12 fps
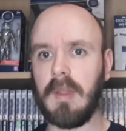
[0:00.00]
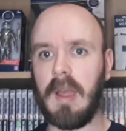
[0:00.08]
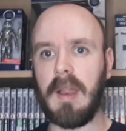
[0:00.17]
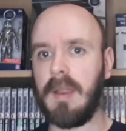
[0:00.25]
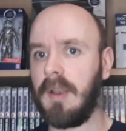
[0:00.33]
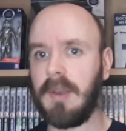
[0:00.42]

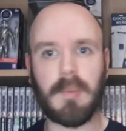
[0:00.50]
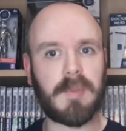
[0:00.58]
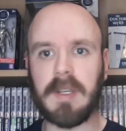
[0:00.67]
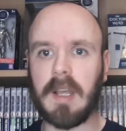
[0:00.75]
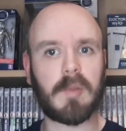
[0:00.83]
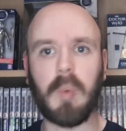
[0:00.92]
I don't
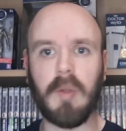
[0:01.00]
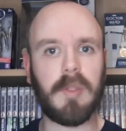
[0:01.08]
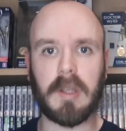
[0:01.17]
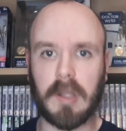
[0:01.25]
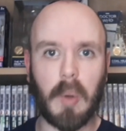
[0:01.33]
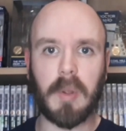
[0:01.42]
think that's what
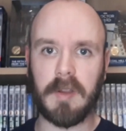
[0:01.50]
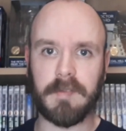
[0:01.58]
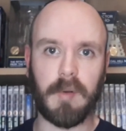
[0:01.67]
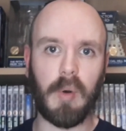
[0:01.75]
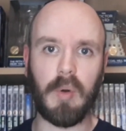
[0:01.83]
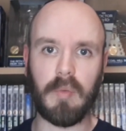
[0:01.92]
they're going
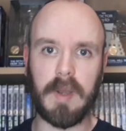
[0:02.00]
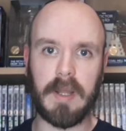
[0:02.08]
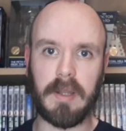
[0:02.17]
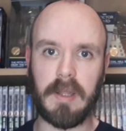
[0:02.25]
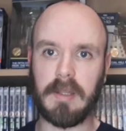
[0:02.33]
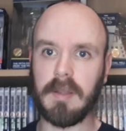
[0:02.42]
for,
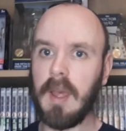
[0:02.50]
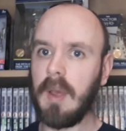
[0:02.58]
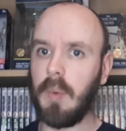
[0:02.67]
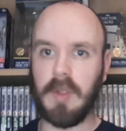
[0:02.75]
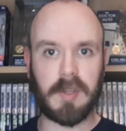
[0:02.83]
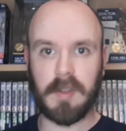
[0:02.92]
really,
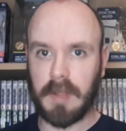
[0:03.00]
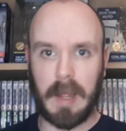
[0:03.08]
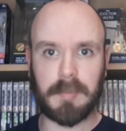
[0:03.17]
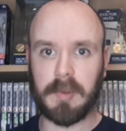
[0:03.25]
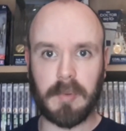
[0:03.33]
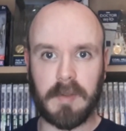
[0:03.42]
which is
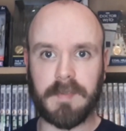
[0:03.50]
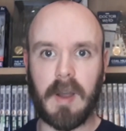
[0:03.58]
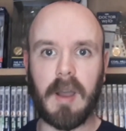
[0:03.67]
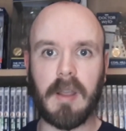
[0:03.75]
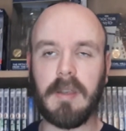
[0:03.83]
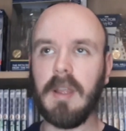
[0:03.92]
absolutely
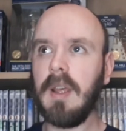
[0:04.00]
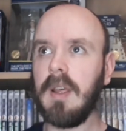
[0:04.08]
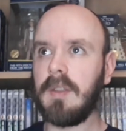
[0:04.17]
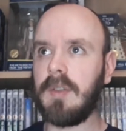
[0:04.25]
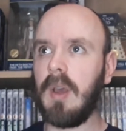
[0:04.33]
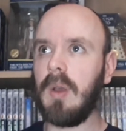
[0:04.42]
fine.
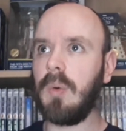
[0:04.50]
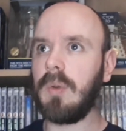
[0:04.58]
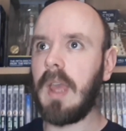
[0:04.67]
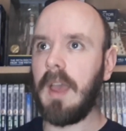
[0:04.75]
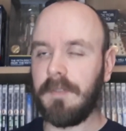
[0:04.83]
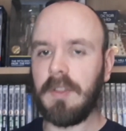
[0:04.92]
So
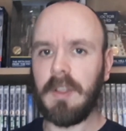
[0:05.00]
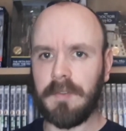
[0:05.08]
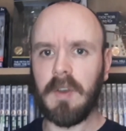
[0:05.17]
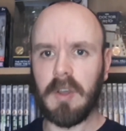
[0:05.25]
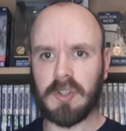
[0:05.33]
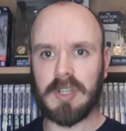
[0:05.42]
yeah, for this
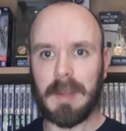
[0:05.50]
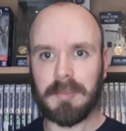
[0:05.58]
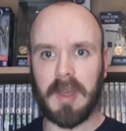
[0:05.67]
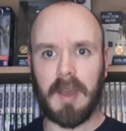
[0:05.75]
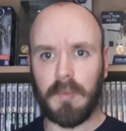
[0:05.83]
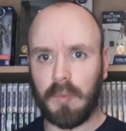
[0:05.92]
first
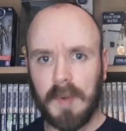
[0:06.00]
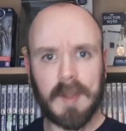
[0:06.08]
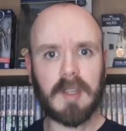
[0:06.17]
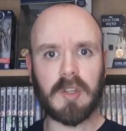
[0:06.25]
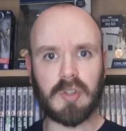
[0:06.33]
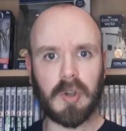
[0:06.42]
chapter,
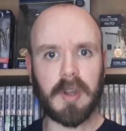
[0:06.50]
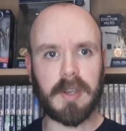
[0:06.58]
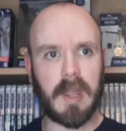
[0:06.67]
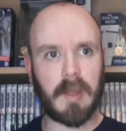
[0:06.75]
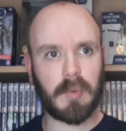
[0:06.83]
really enjoyed it.